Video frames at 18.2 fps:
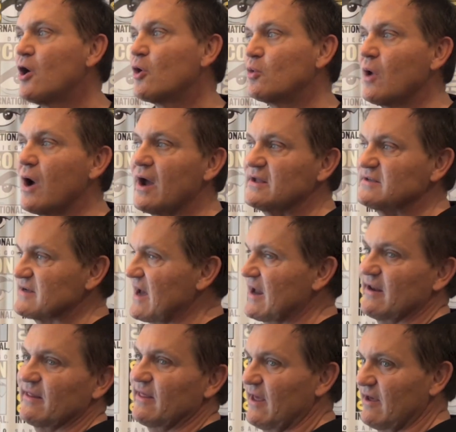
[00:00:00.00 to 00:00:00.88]
Ryan's
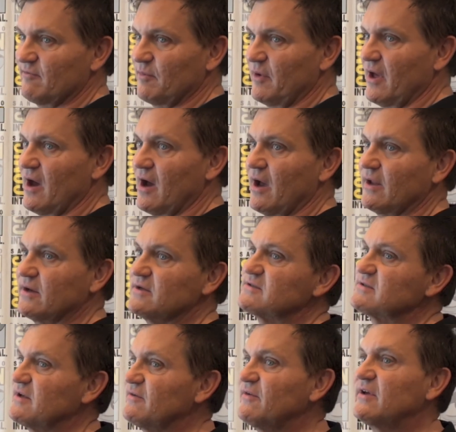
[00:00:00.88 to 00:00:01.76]
out of the FBI and
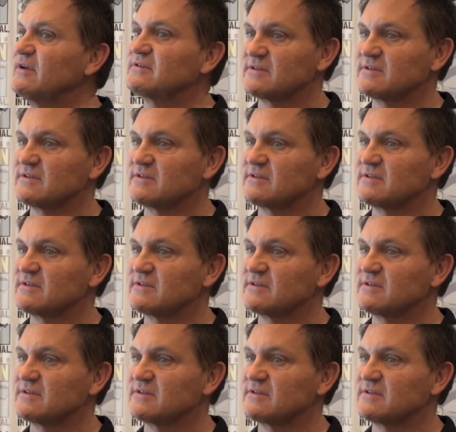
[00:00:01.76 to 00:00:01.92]
he's living